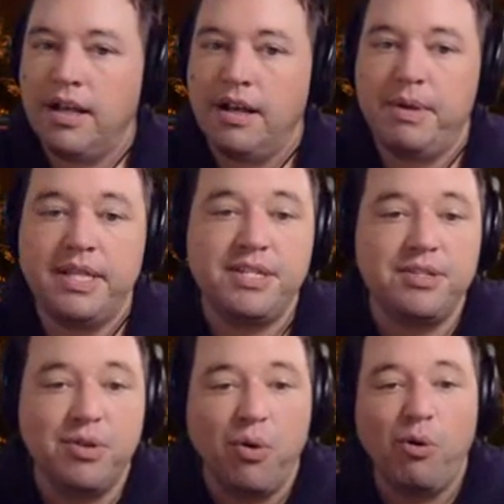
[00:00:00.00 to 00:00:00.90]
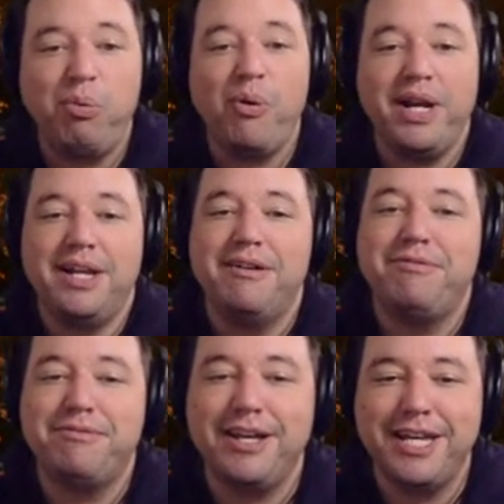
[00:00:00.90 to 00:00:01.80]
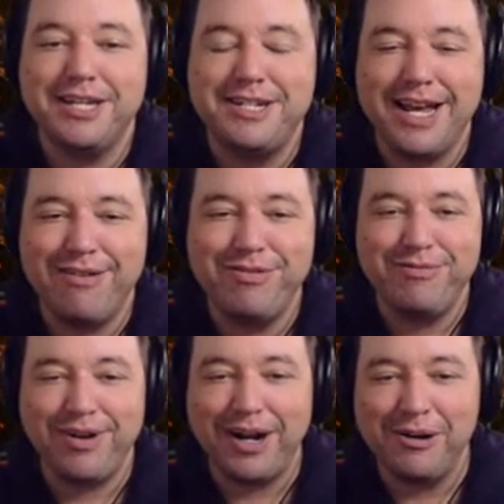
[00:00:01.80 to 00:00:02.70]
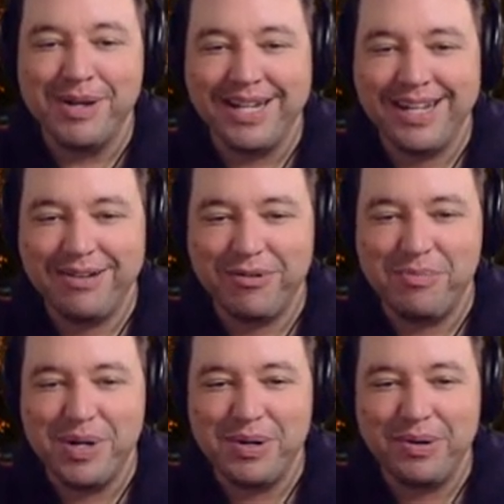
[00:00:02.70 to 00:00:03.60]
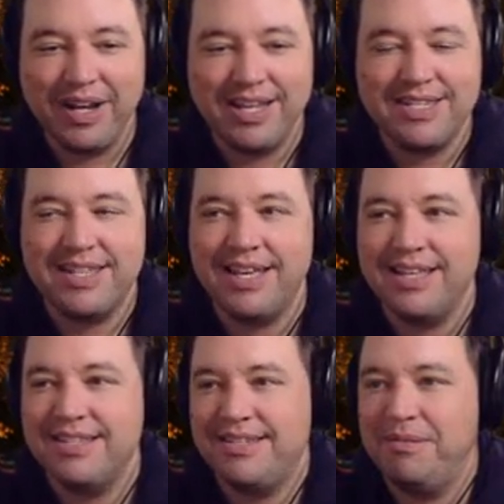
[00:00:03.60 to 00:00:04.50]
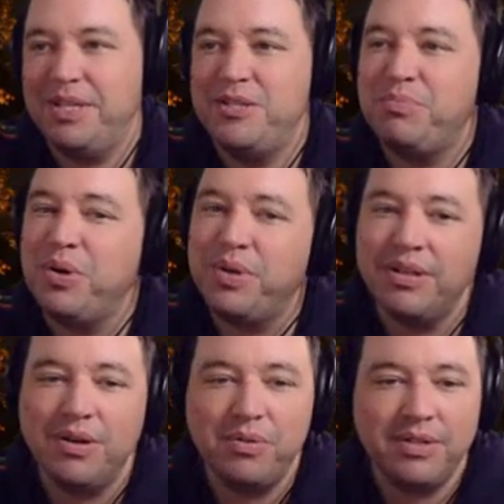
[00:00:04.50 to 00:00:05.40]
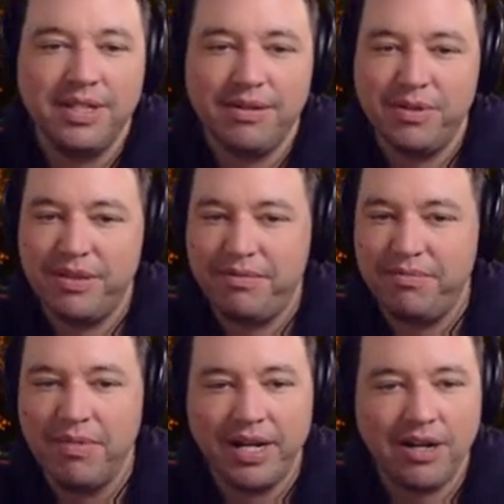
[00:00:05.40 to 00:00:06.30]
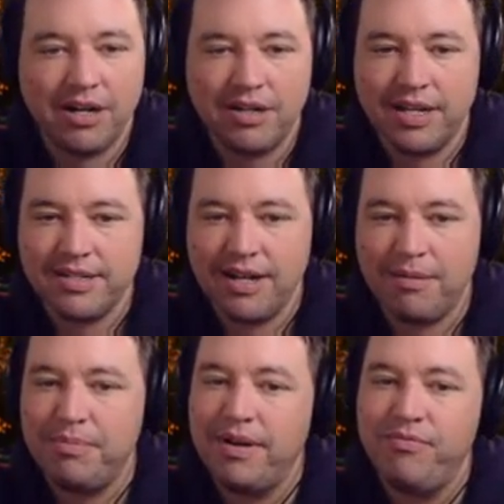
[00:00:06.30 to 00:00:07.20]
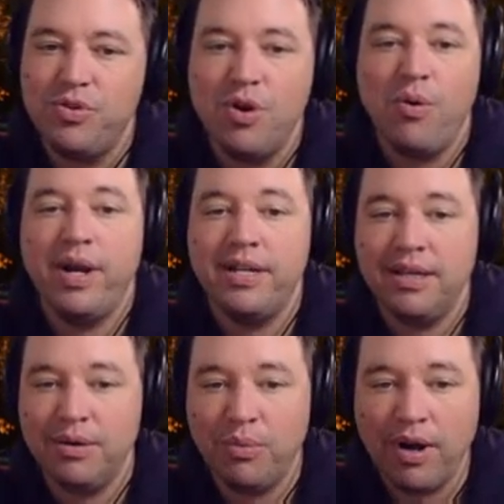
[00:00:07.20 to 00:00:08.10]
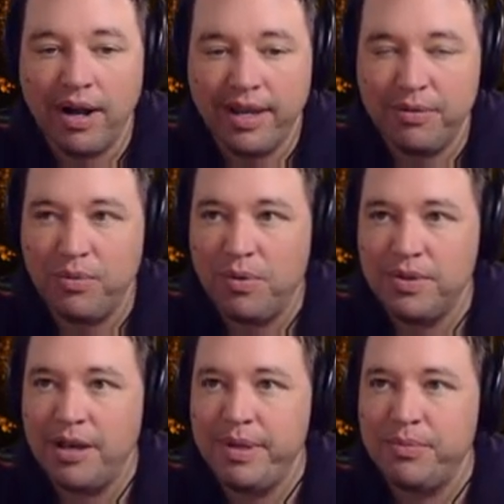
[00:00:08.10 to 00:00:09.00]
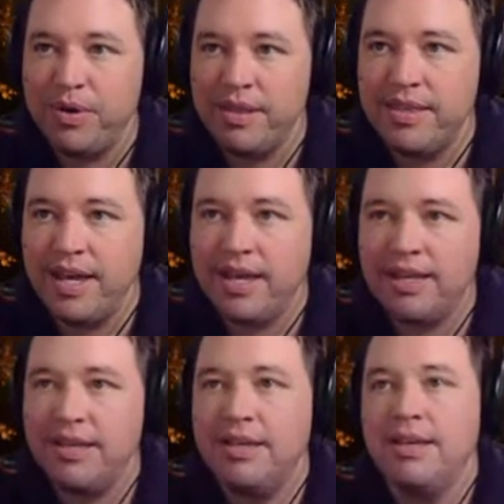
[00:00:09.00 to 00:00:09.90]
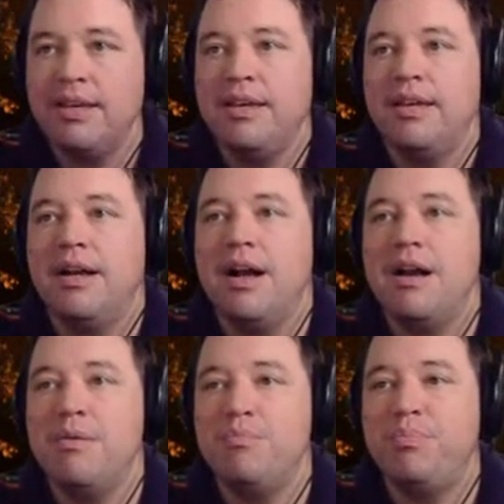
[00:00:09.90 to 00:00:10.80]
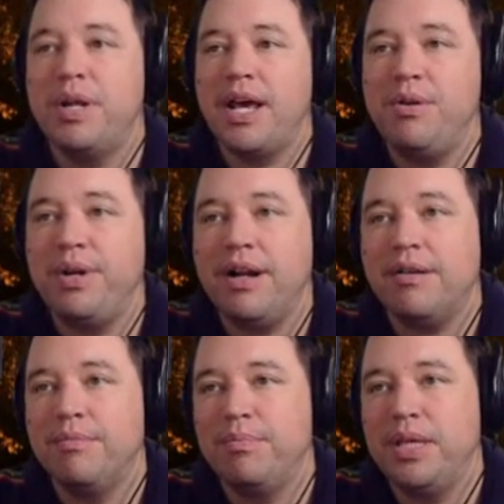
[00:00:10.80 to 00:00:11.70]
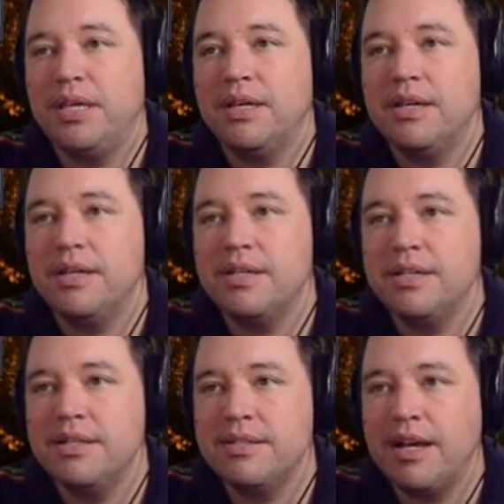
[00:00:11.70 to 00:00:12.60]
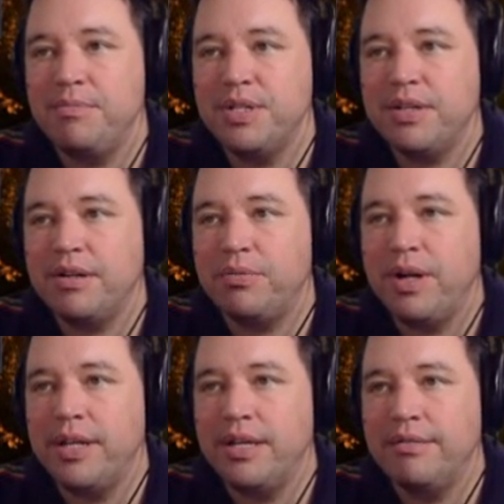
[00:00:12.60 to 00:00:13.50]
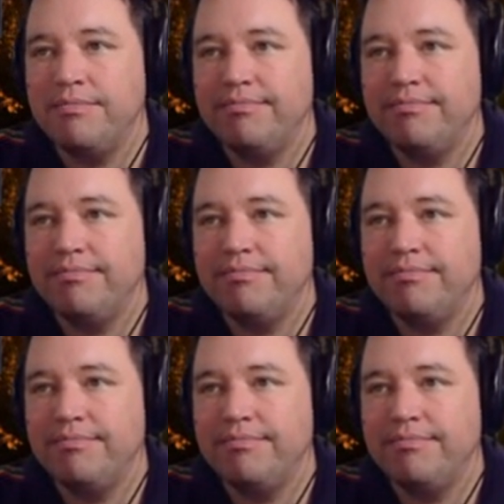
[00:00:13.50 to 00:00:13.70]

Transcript: I mean, this is the whole point of like a dev environment remote, is that something's broken locally with my Docker desktop. I have no idea why it won't let me run that. But I don't care because I'm just going to run it